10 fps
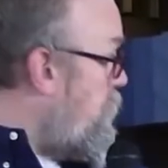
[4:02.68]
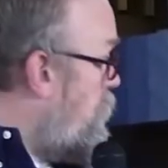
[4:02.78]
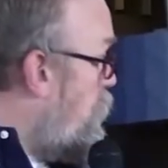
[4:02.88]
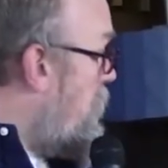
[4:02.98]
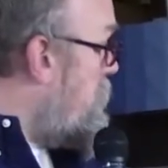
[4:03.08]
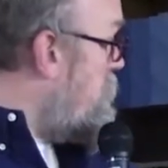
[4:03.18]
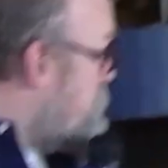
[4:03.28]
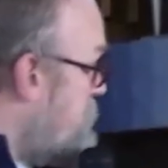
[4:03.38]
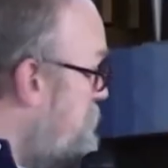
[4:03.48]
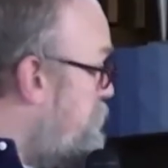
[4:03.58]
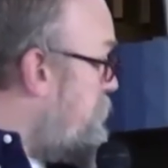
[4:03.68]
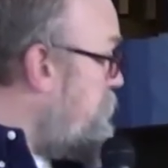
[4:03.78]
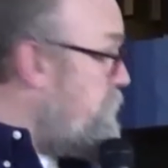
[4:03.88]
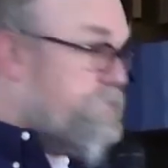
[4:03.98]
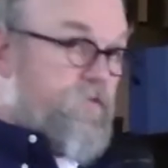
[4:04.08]
where you see
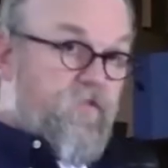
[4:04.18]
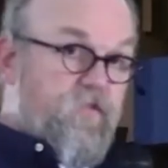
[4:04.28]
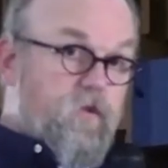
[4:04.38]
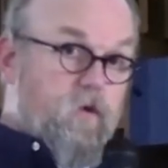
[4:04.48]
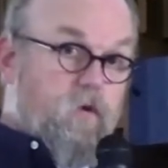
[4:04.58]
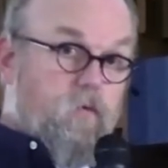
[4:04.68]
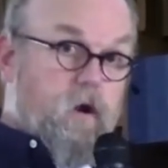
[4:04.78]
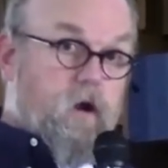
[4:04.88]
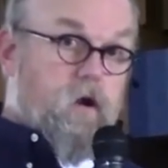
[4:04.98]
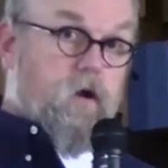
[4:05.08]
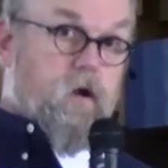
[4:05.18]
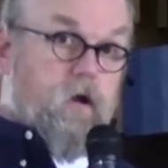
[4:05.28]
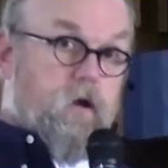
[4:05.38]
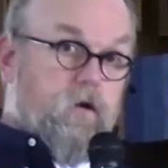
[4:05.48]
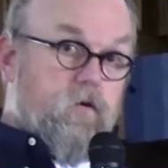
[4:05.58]
pews,
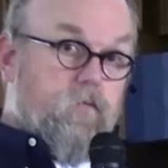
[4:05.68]
where